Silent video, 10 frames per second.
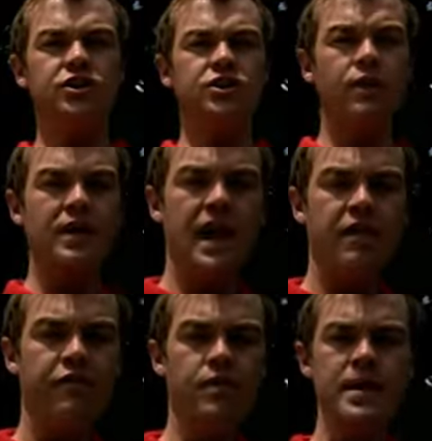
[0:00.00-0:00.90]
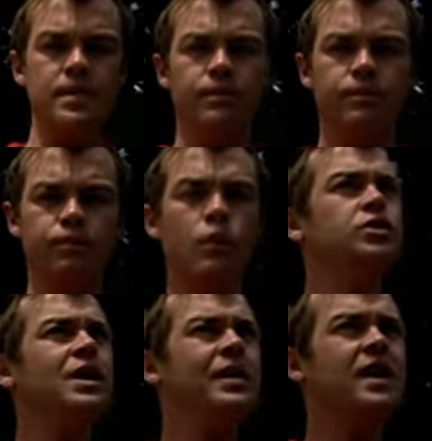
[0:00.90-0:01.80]
just hold out your hand for me. What was
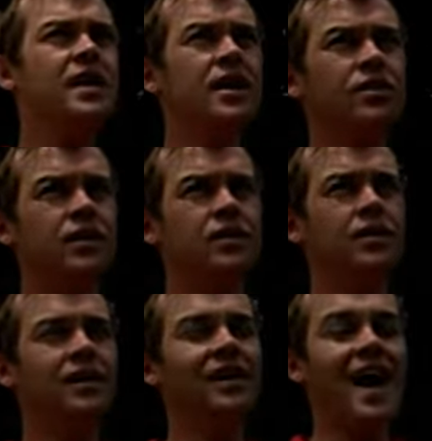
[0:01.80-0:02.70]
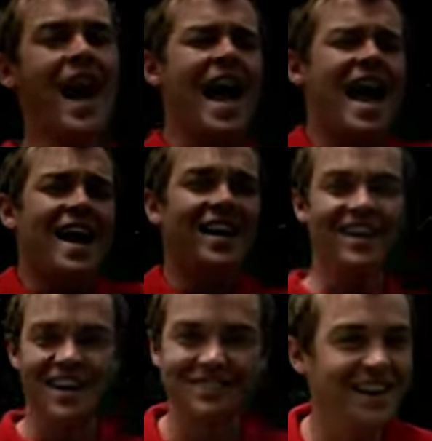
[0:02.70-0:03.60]
your name again, Keith?
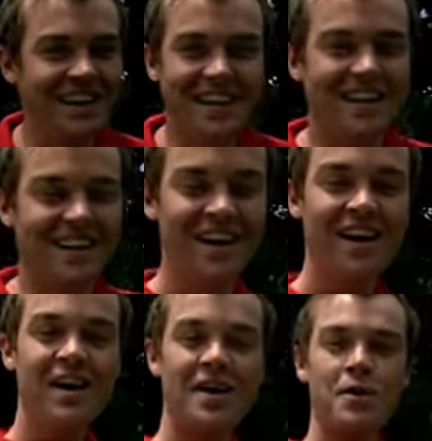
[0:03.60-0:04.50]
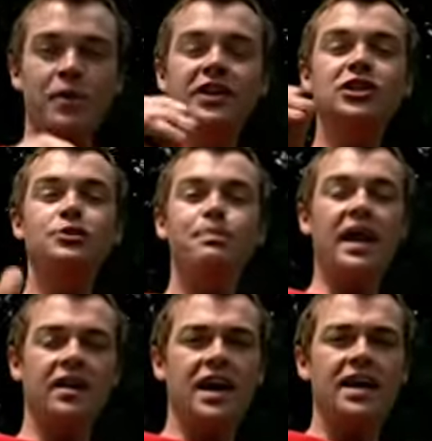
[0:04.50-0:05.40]
No, I'm only kidding. We're going to
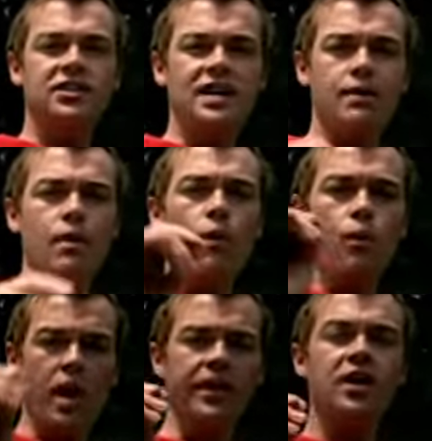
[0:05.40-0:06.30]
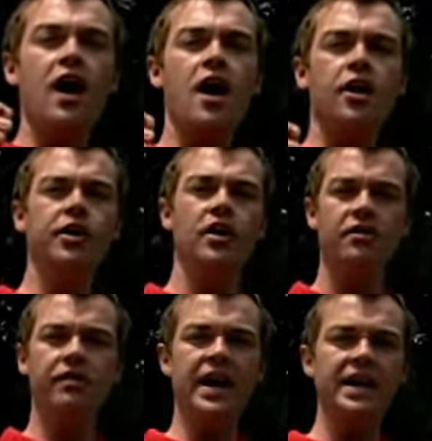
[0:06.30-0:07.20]
spell Keith's name, one card
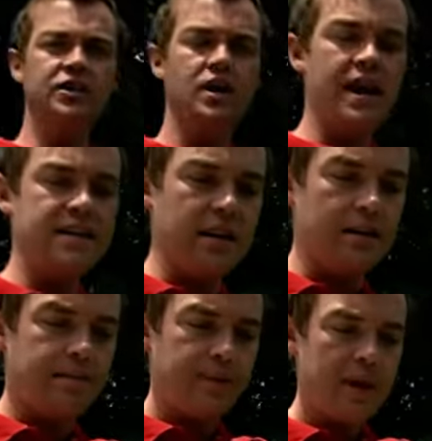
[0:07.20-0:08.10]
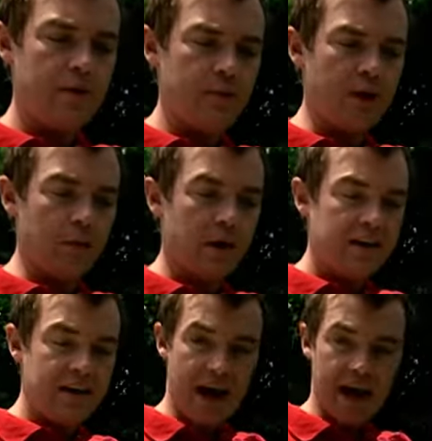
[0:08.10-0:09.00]
for each letter. Here we go.
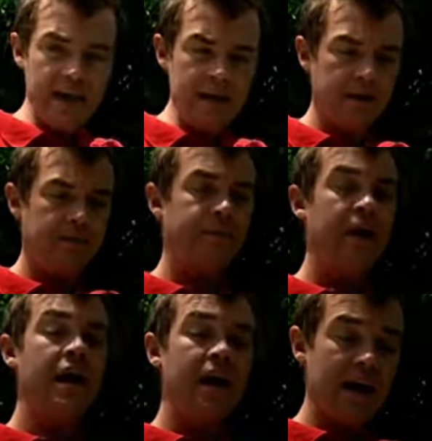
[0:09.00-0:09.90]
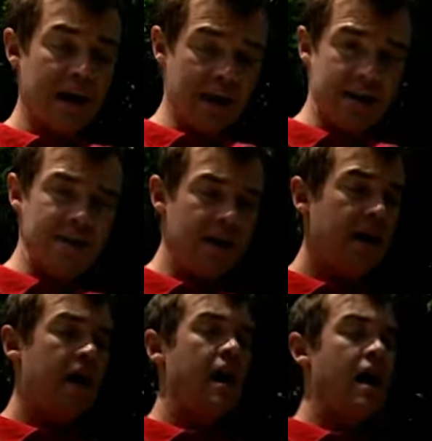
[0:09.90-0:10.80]
K, E,
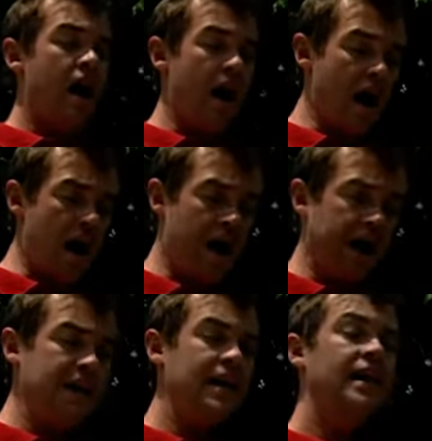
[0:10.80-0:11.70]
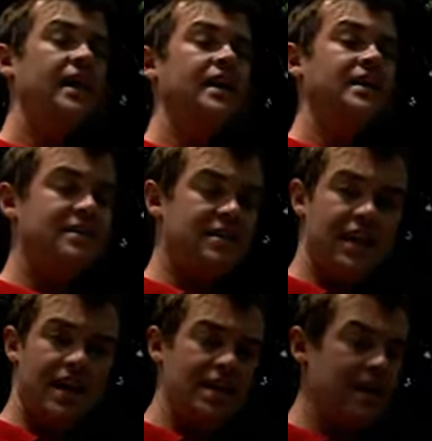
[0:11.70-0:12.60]
I,
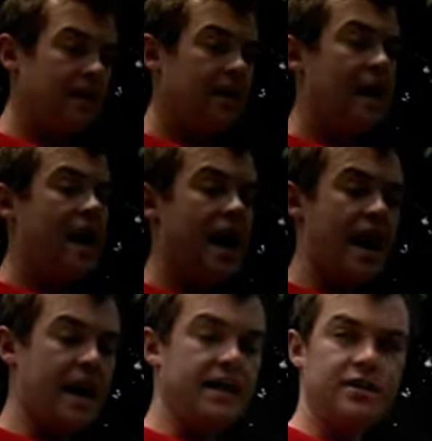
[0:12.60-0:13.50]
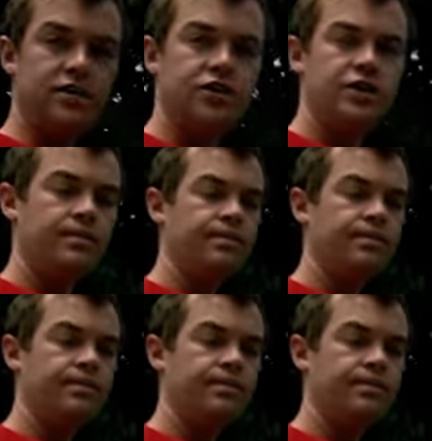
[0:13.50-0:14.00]
T, H.